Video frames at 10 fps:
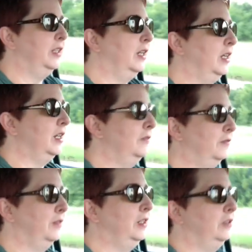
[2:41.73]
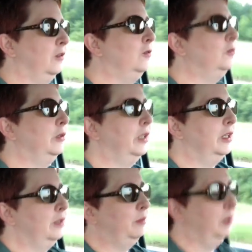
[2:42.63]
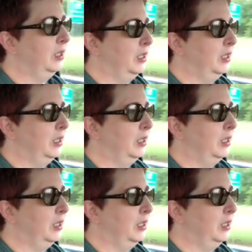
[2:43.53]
then I got a free Dole Whip,